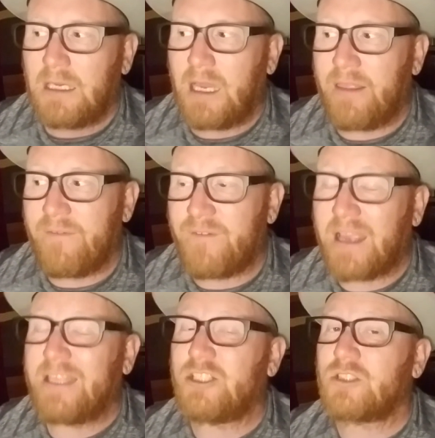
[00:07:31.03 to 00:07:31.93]
Uh, they
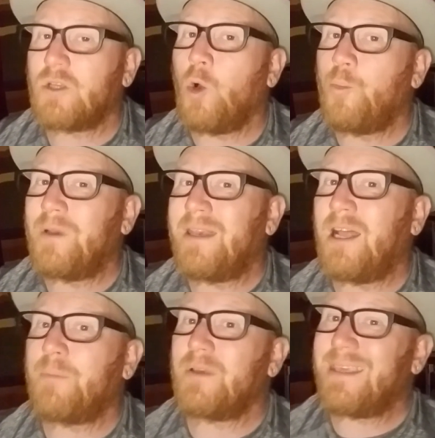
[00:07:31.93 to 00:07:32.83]
finally just opened it
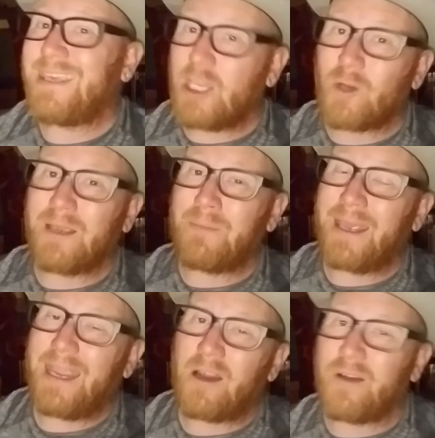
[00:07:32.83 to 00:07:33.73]
up here in
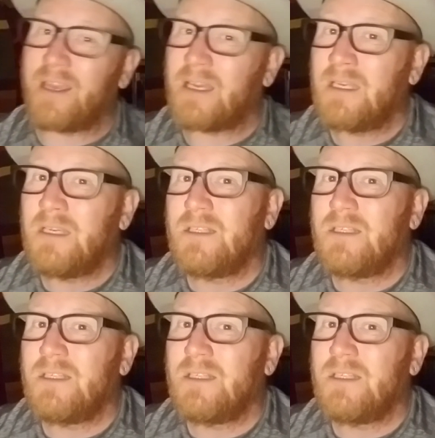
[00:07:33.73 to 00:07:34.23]
my area,